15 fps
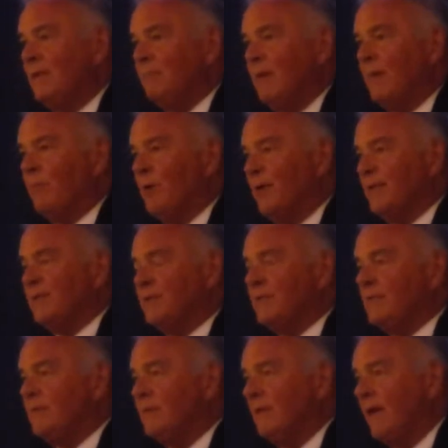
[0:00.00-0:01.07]

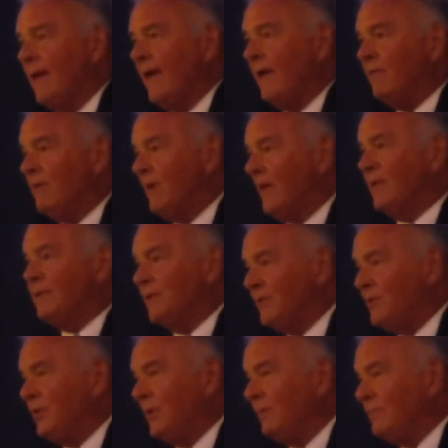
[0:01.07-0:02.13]
memories and
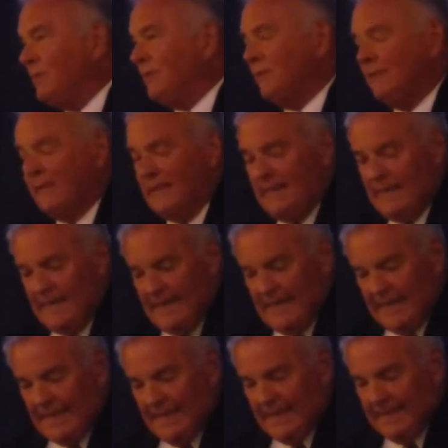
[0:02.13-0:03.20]
relationships.
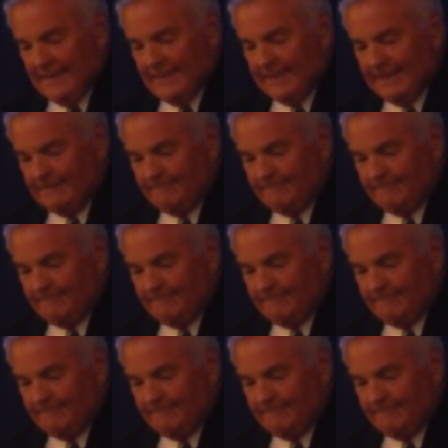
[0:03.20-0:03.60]
And